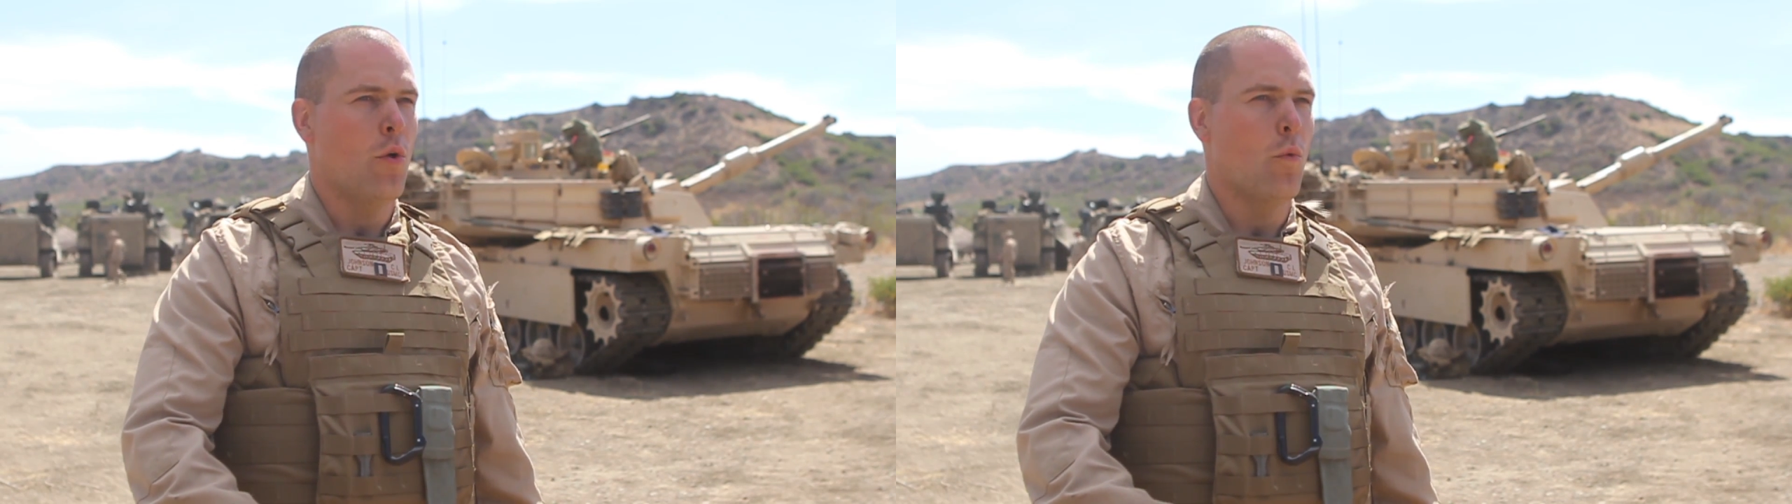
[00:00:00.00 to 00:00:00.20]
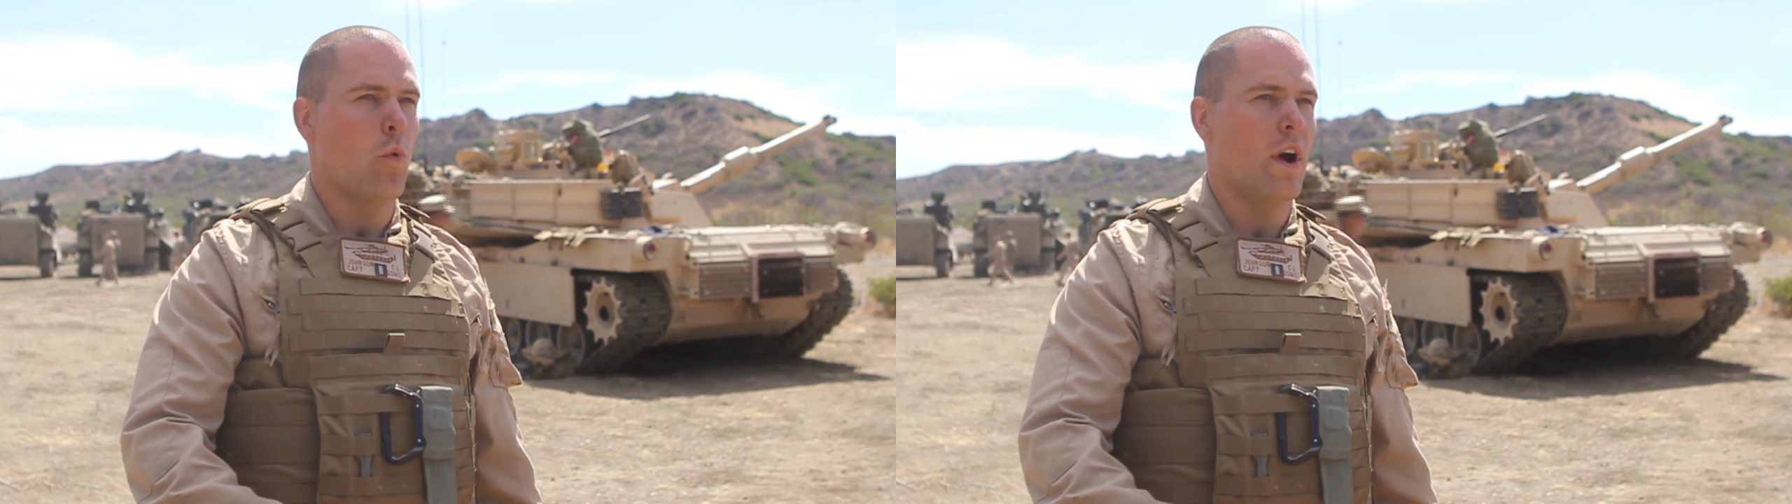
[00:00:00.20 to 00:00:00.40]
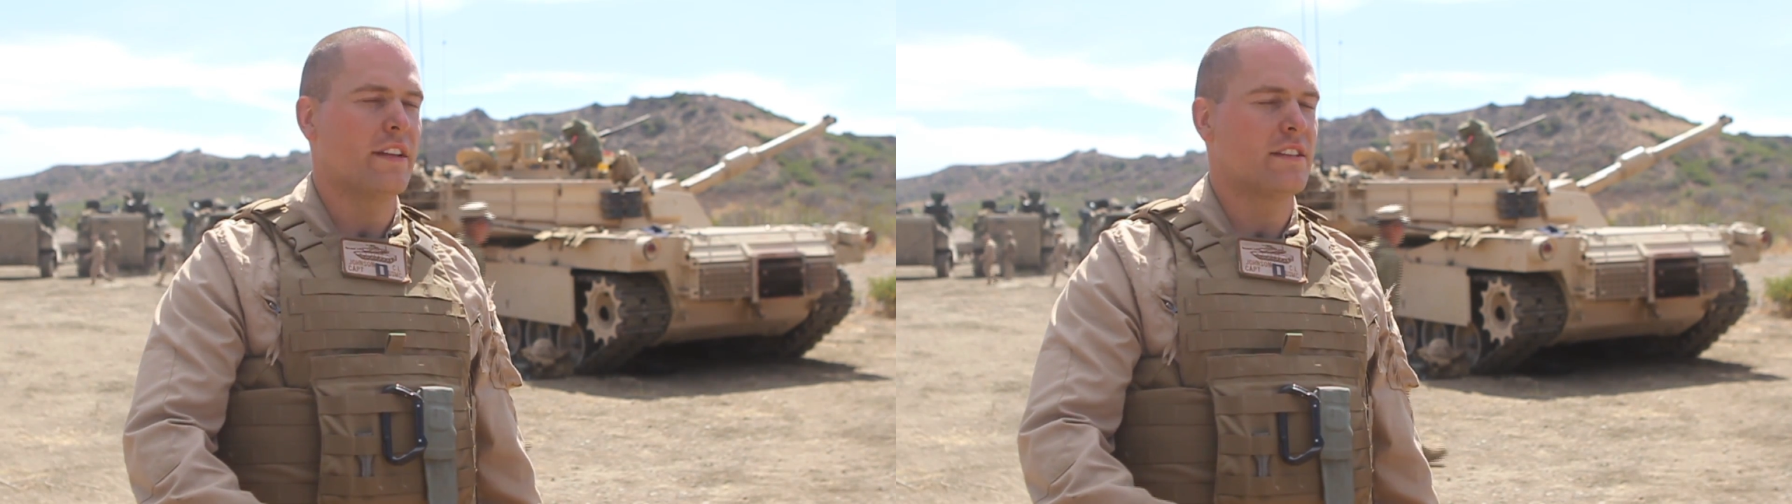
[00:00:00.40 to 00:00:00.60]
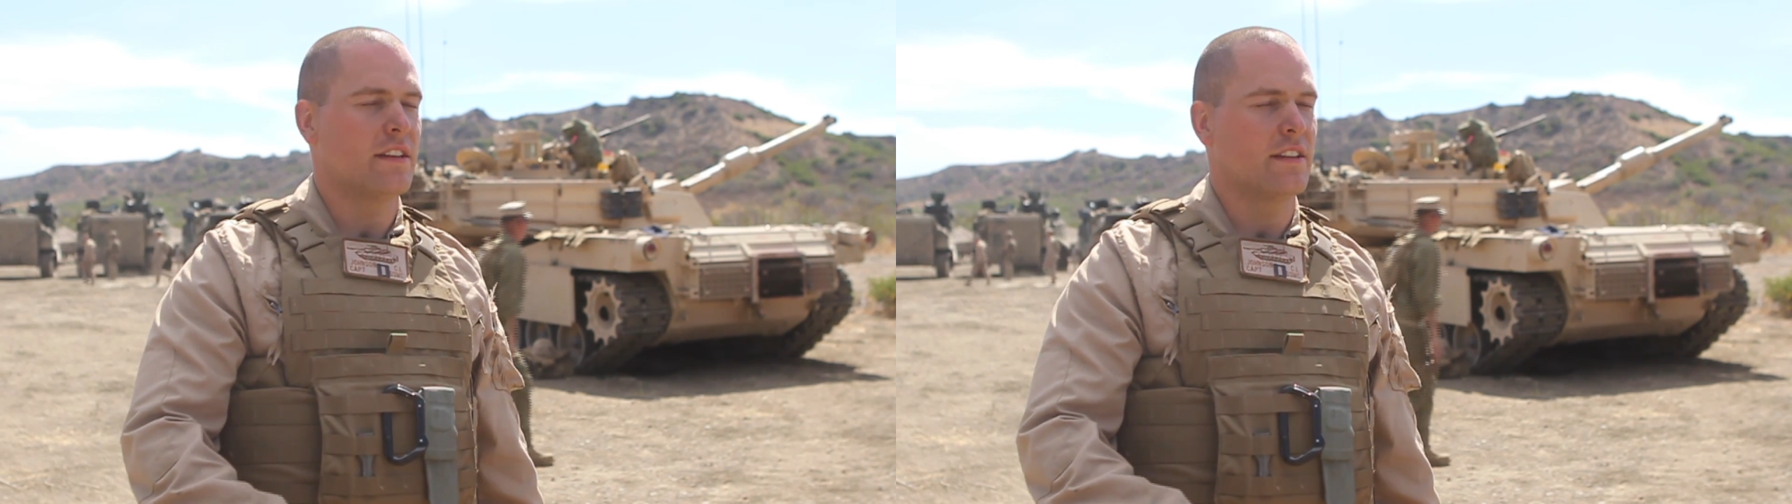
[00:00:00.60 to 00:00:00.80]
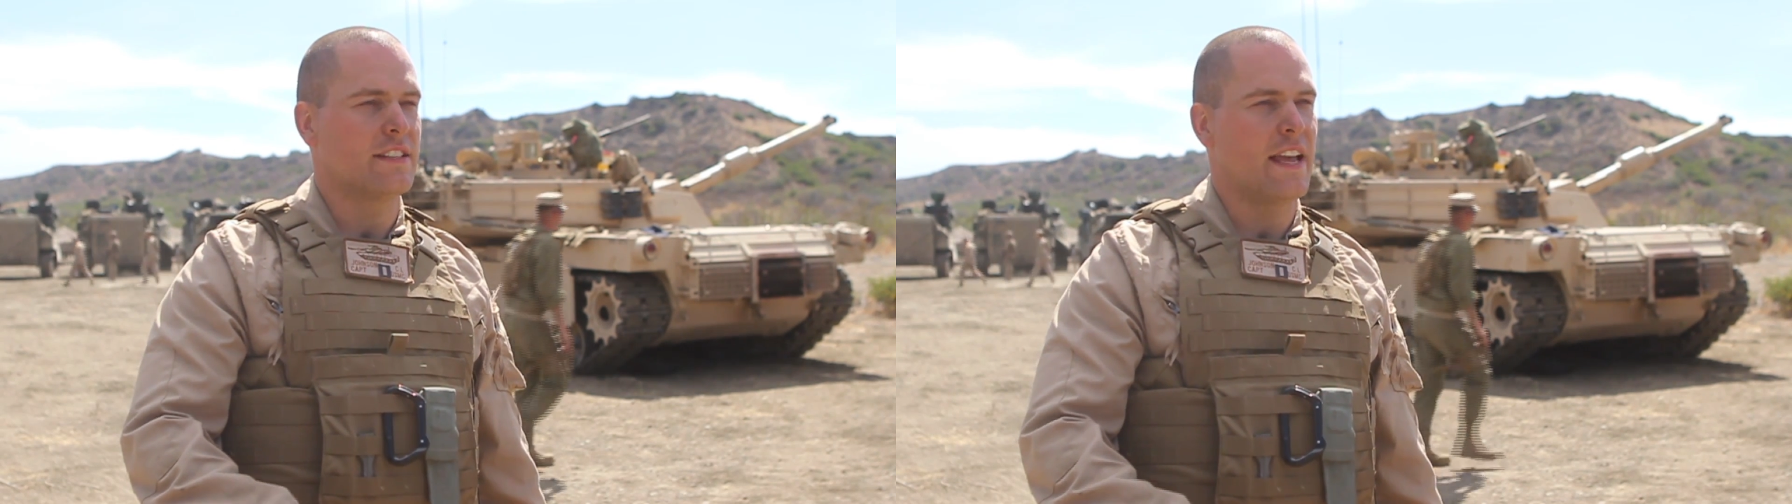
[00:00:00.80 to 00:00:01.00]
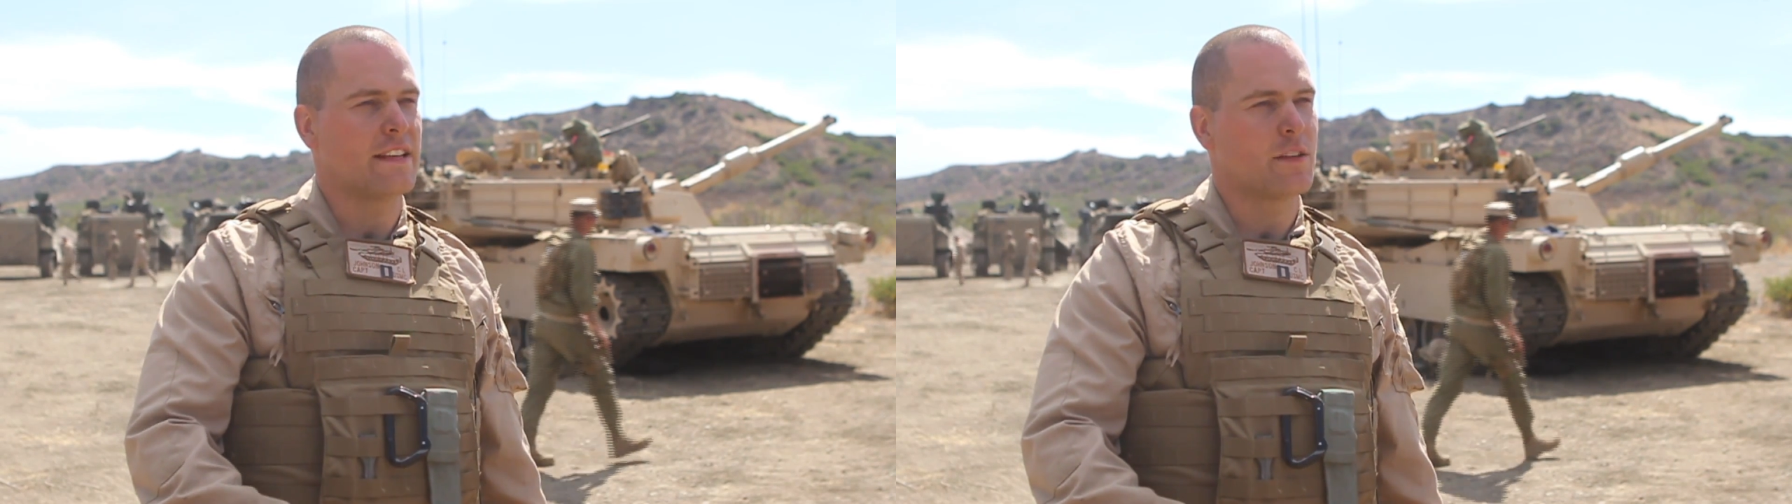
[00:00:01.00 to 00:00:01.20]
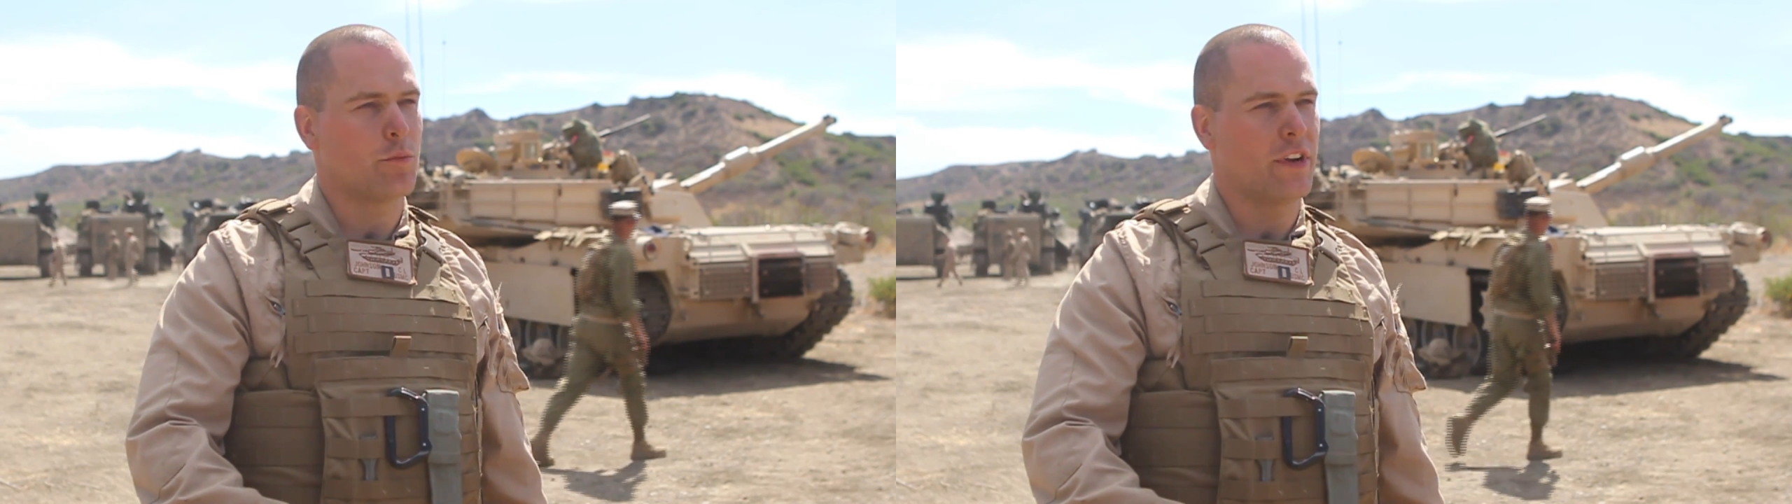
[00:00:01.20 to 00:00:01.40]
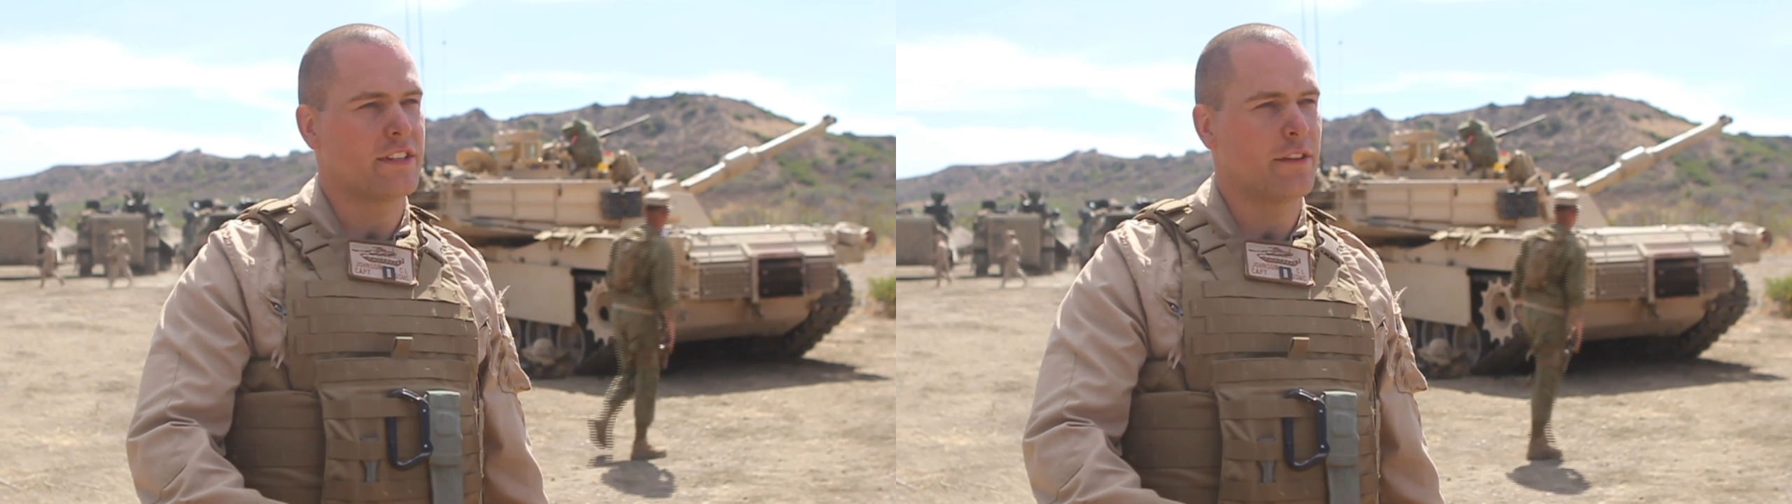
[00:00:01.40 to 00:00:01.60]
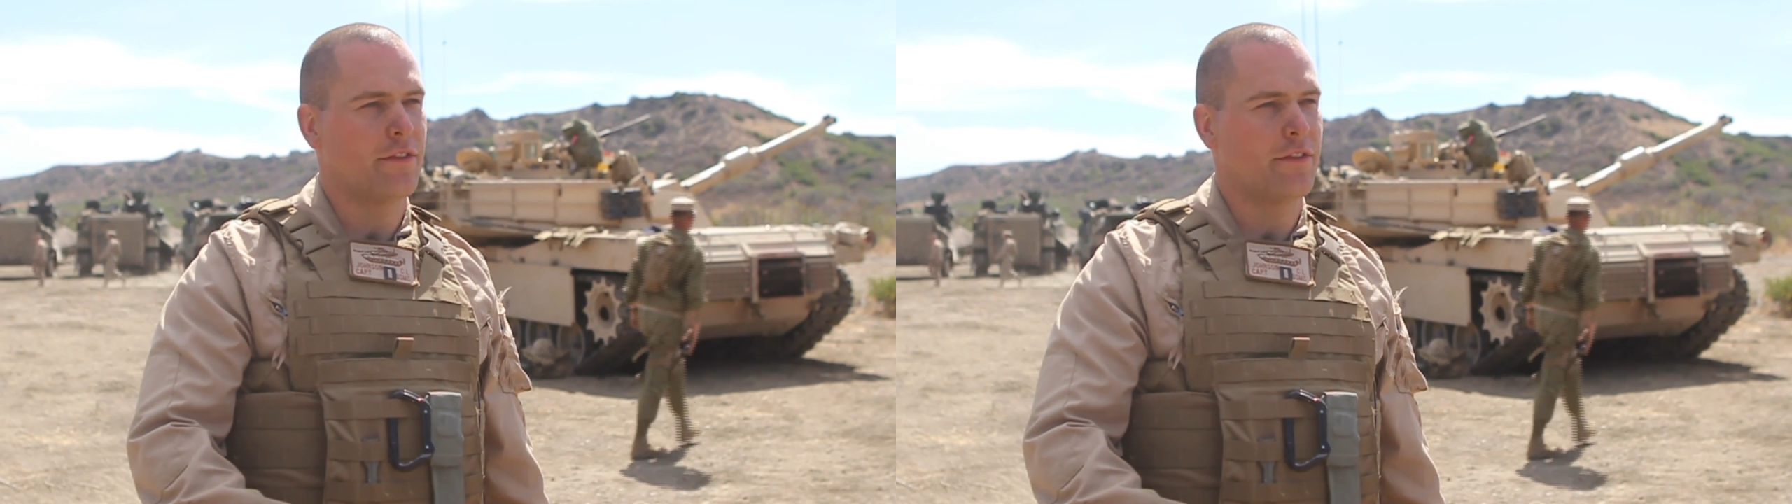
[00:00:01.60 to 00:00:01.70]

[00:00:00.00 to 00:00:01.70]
what the tanks can bring to the